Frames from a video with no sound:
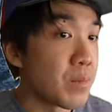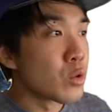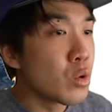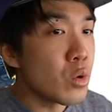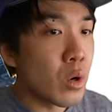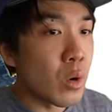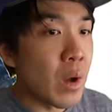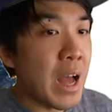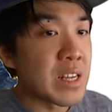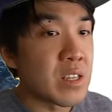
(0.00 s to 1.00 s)
Google
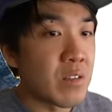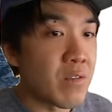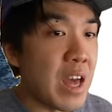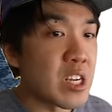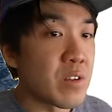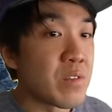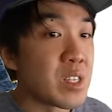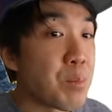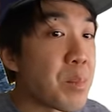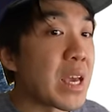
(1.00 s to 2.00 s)
has the advantage of its
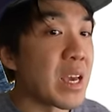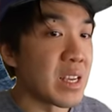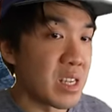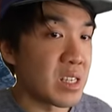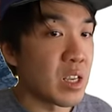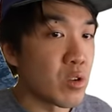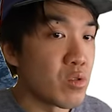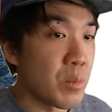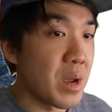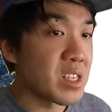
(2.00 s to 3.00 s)
big existing
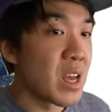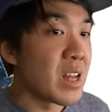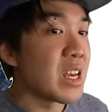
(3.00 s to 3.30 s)
user base.